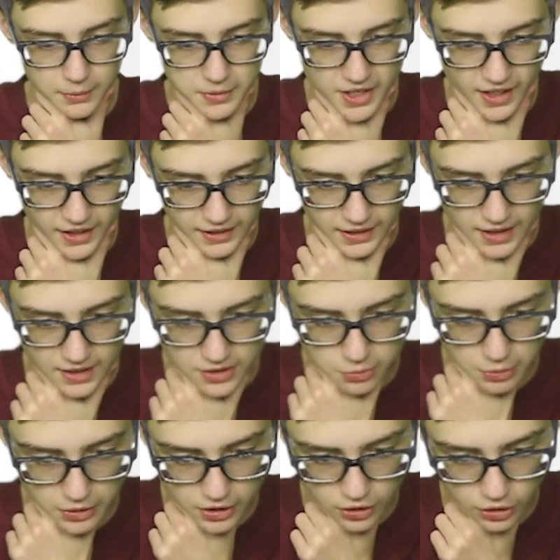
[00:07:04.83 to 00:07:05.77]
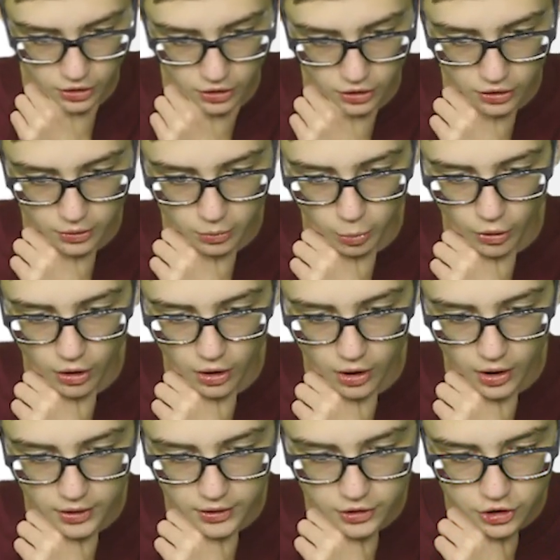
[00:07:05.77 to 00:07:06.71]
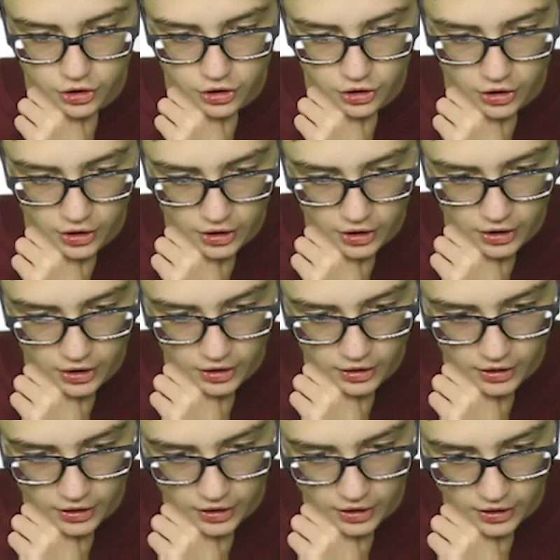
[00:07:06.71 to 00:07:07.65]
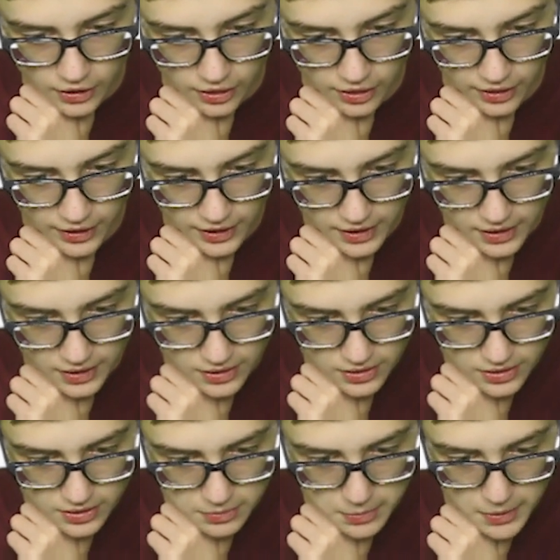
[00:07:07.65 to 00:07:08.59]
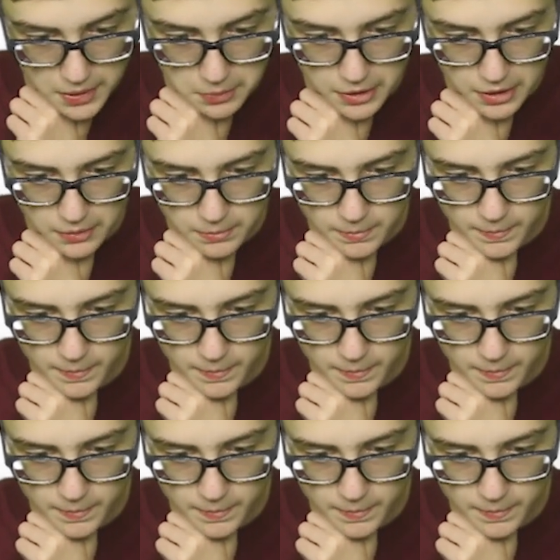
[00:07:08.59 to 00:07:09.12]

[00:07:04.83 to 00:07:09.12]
I mean, I guess we could watch this, maybe?